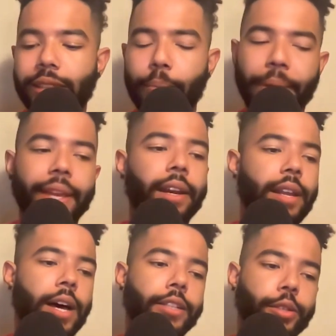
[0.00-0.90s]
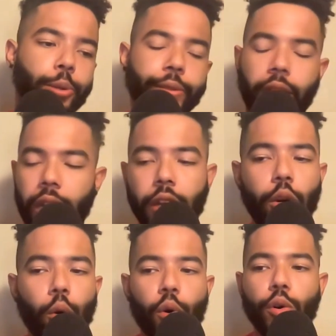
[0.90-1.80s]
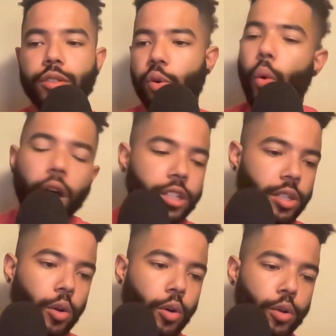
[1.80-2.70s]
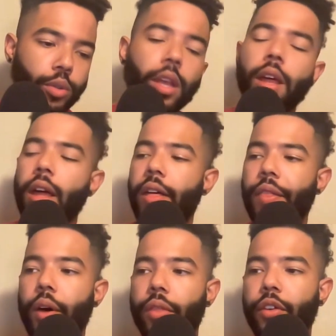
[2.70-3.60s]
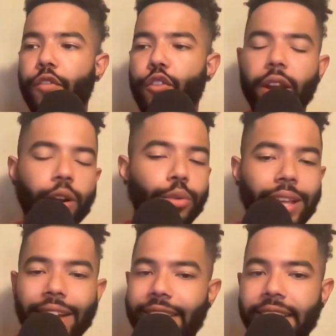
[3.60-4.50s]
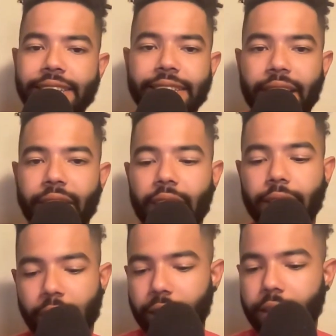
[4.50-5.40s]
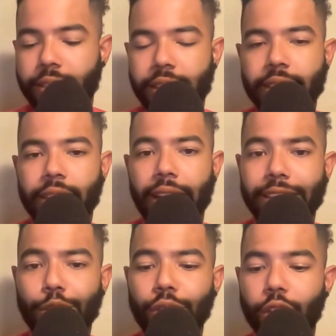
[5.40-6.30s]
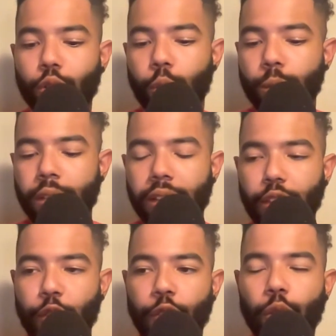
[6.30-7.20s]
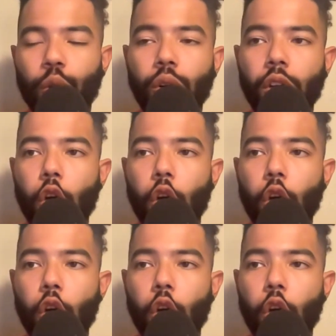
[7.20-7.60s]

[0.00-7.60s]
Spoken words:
Pete Alonso's, the Lindors, the Juan Soto's, the Fernando Tatis's. I think at the end of the season, I still think you're going to get the full